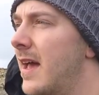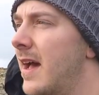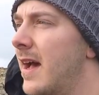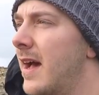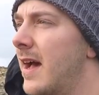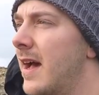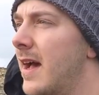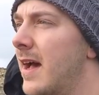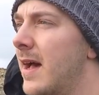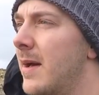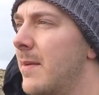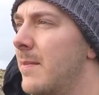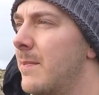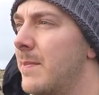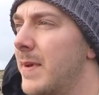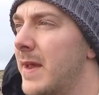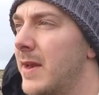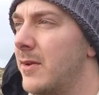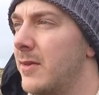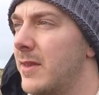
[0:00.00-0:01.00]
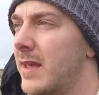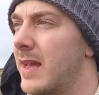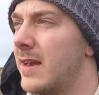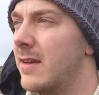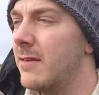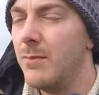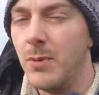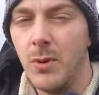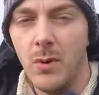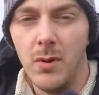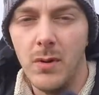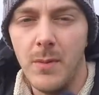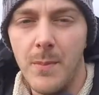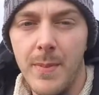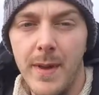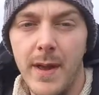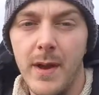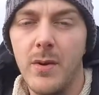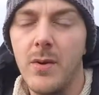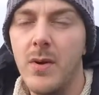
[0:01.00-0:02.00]
Um, being on the end of Portland
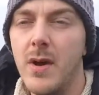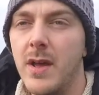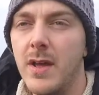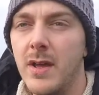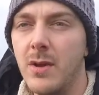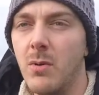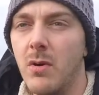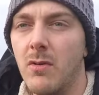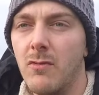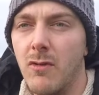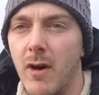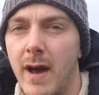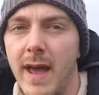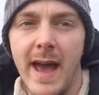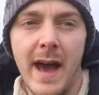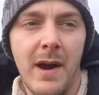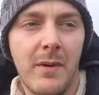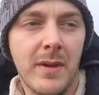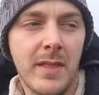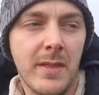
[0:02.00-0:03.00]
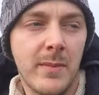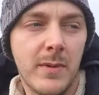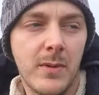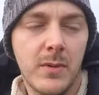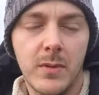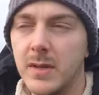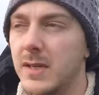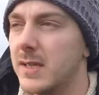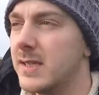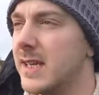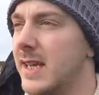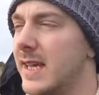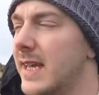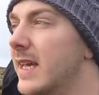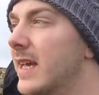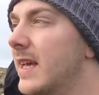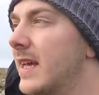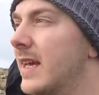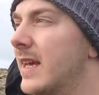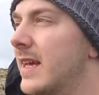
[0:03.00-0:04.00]
Bill, you are right out in the middle of the sea.
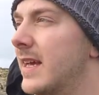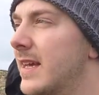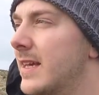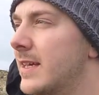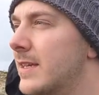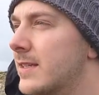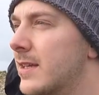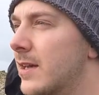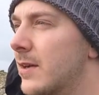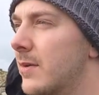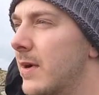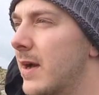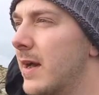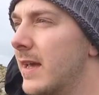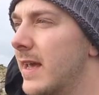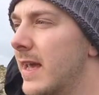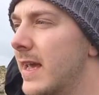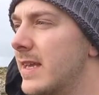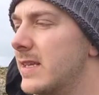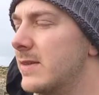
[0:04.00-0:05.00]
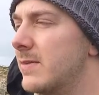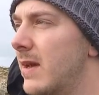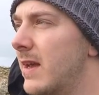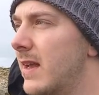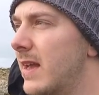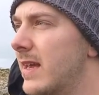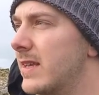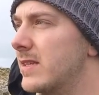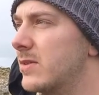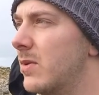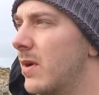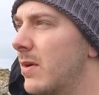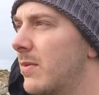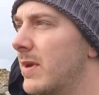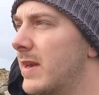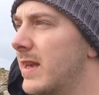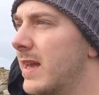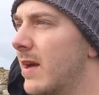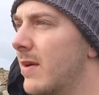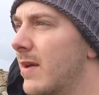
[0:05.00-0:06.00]
So uh, it, is, it is quite
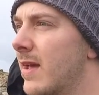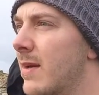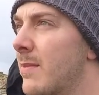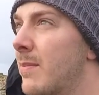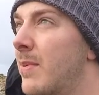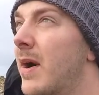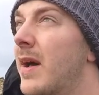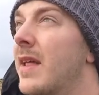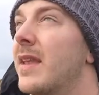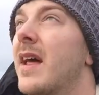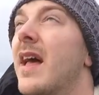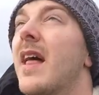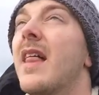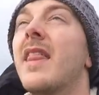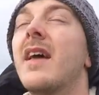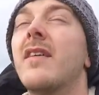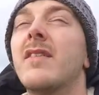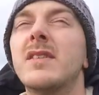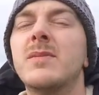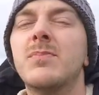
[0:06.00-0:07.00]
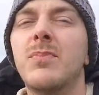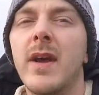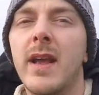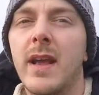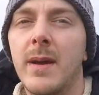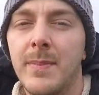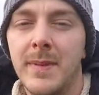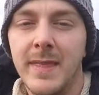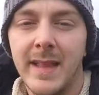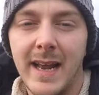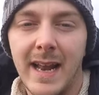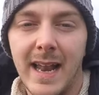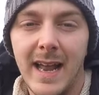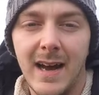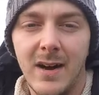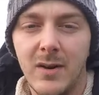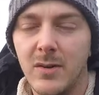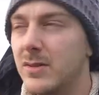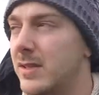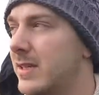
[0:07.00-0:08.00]
windy out here, but there is breakup in the
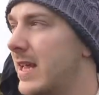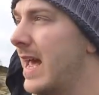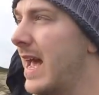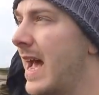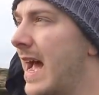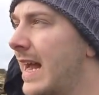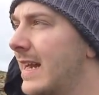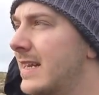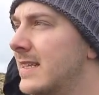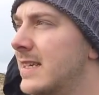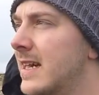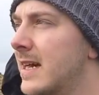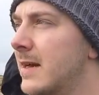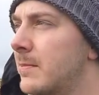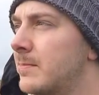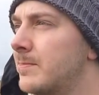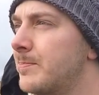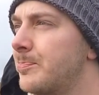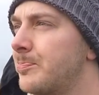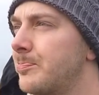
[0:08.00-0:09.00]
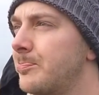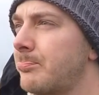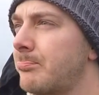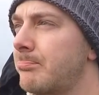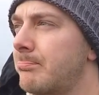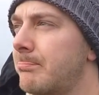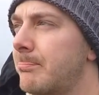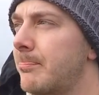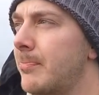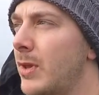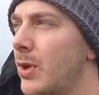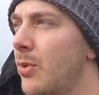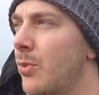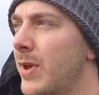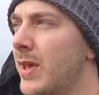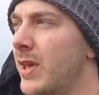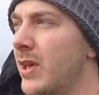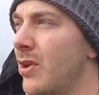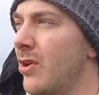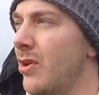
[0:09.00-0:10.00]
clouds and um, we
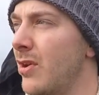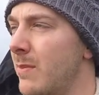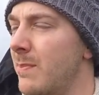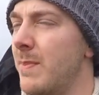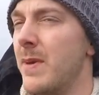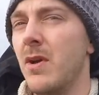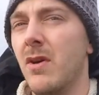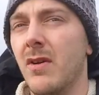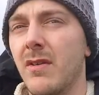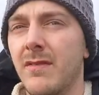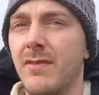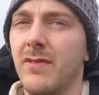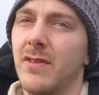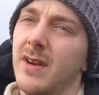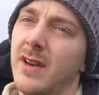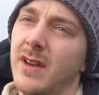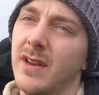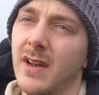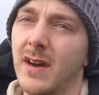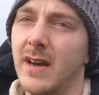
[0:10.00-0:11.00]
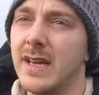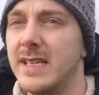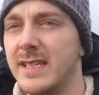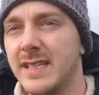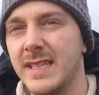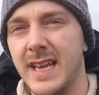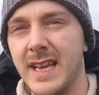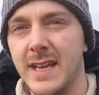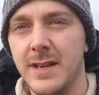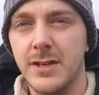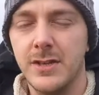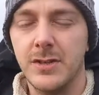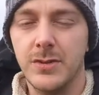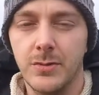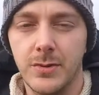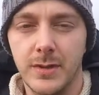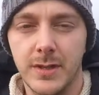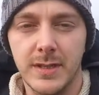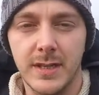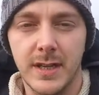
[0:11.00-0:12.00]
could be on for a nice-ish
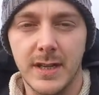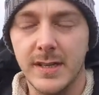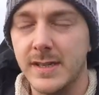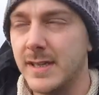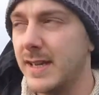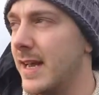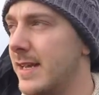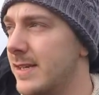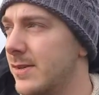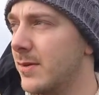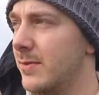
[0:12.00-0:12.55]
sort of sunset, so